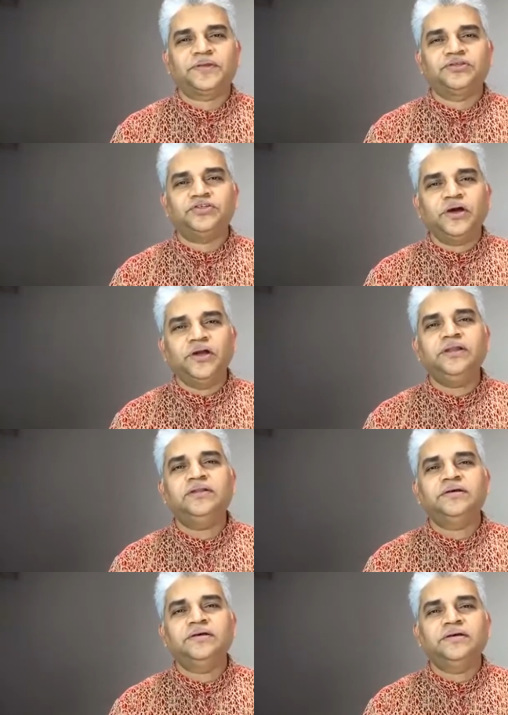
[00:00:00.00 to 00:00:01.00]

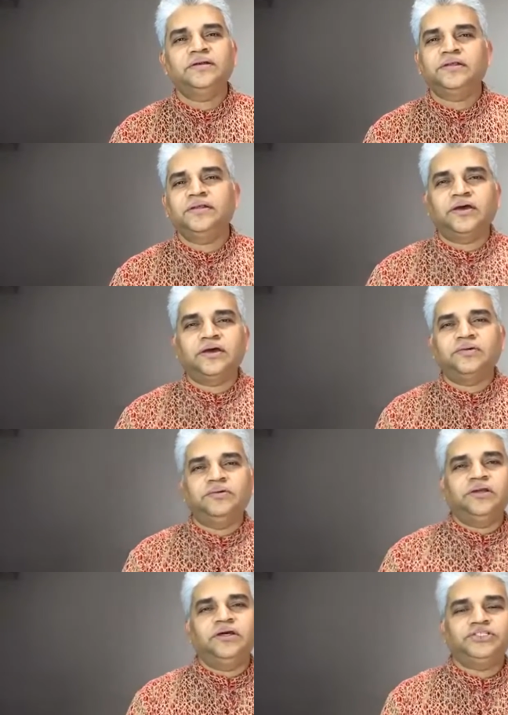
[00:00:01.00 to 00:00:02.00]
soil. The donkey
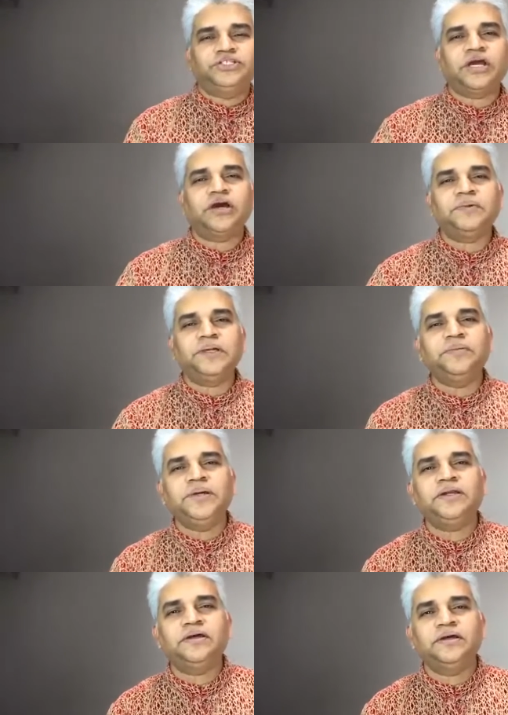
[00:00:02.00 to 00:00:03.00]
will shake up a little
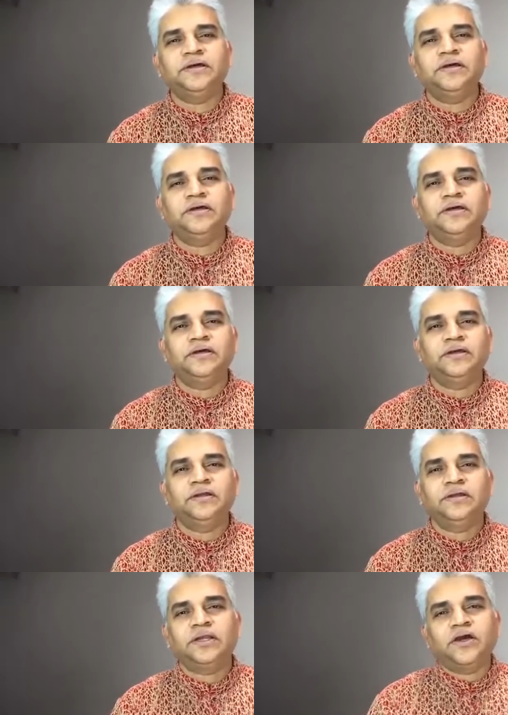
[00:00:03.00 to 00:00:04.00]
bit,
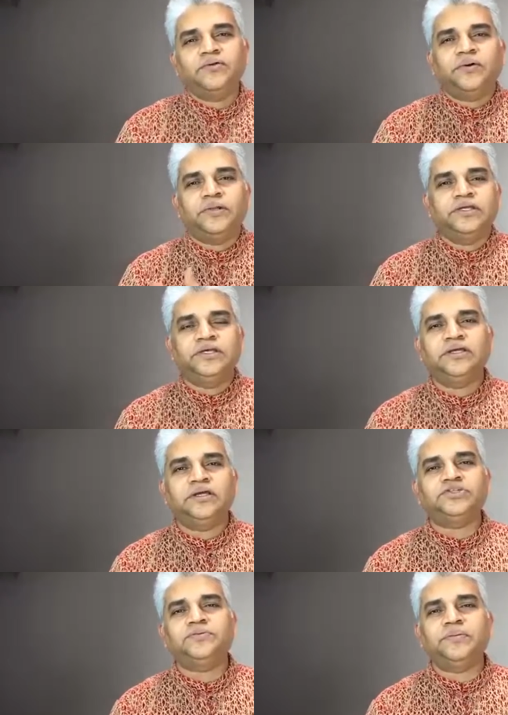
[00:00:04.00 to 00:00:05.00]
take off all the
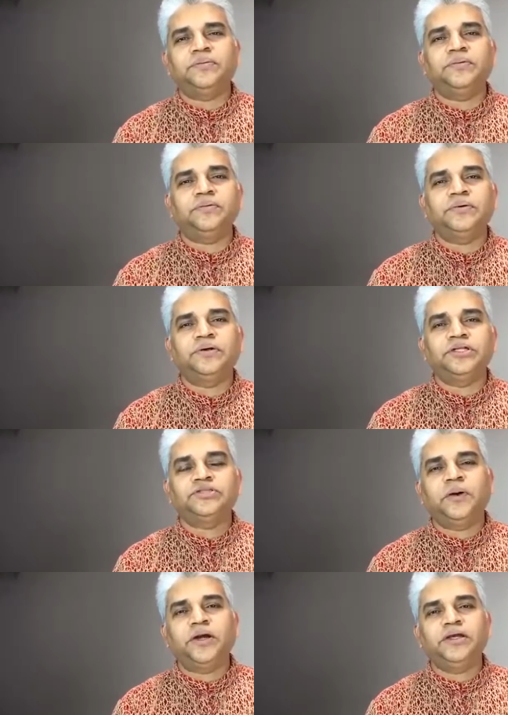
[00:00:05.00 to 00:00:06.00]
dust from
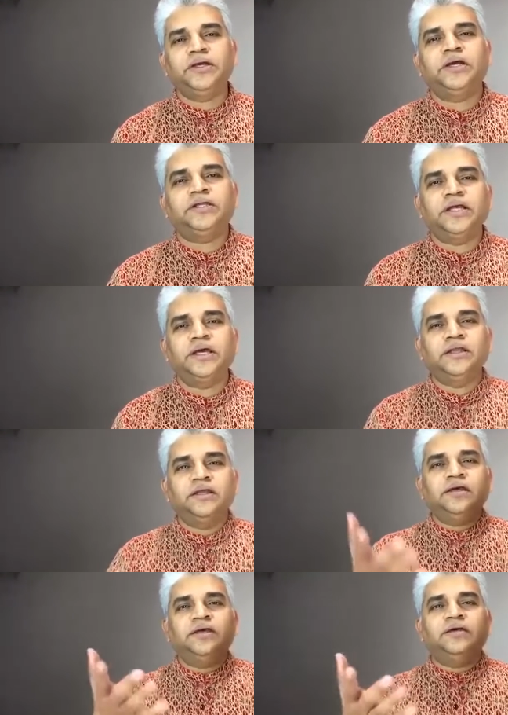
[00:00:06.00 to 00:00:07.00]
its body, and then
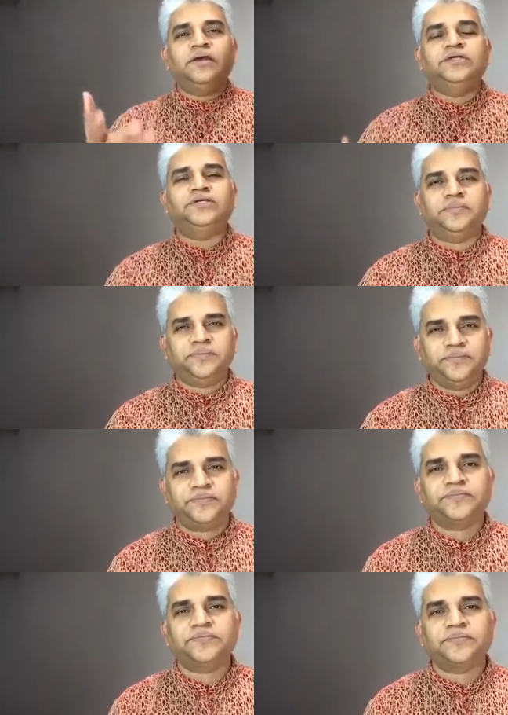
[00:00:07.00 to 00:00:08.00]
again rise up.
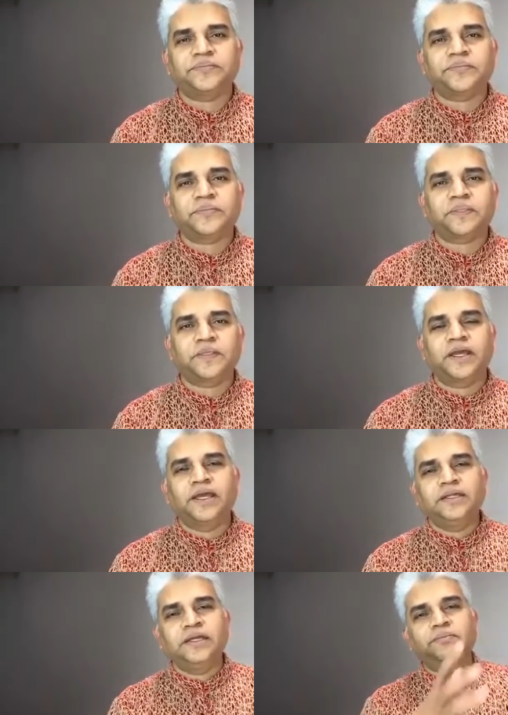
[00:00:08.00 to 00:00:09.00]

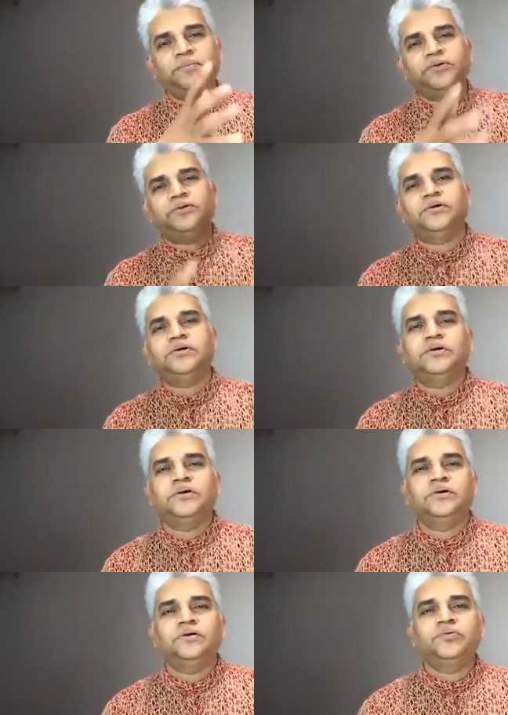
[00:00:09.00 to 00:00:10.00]
Again, they will put
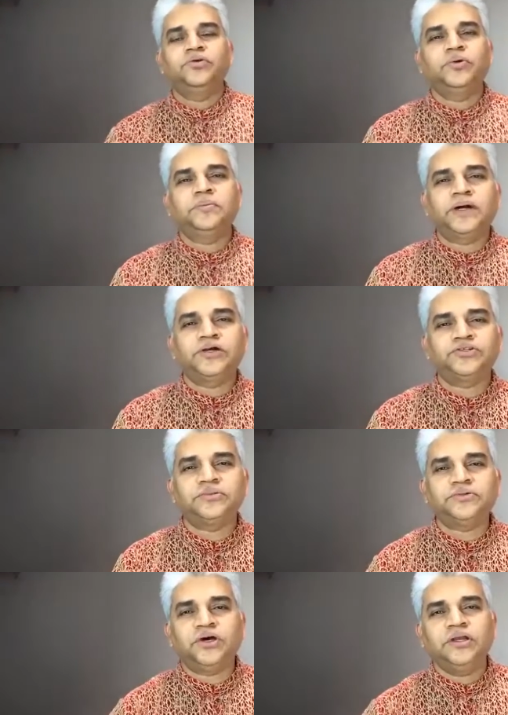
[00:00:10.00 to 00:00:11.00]
few more buckets
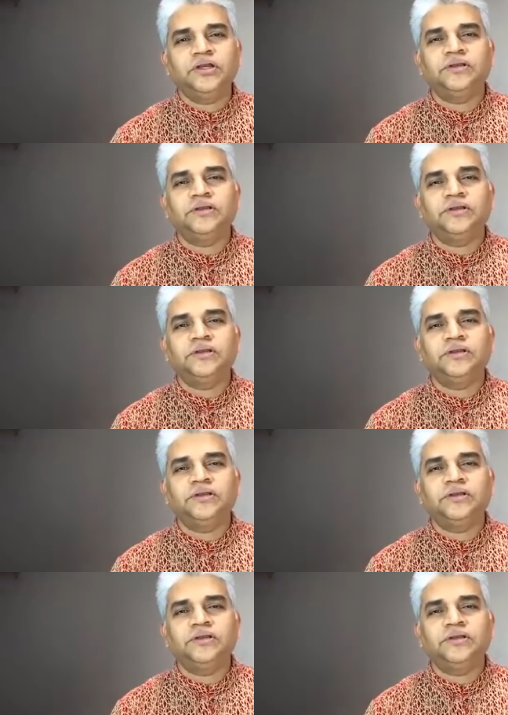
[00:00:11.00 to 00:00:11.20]
of soil